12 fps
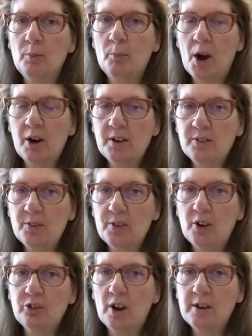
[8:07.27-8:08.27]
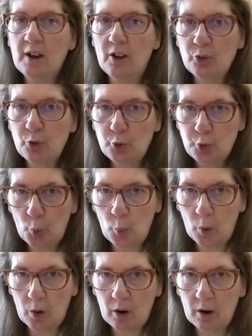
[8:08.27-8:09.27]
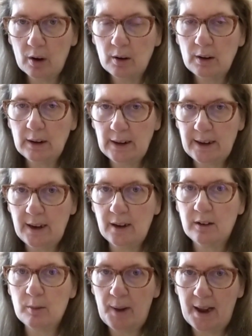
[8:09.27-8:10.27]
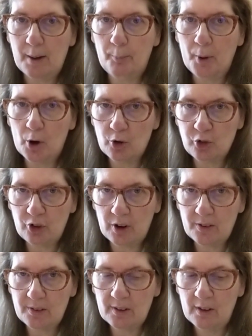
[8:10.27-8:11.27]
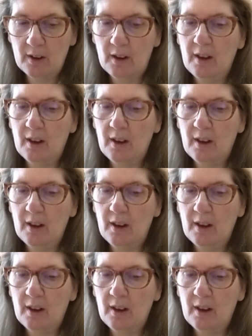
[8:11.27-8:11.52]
marketsofsunshine.store link to make a purchase.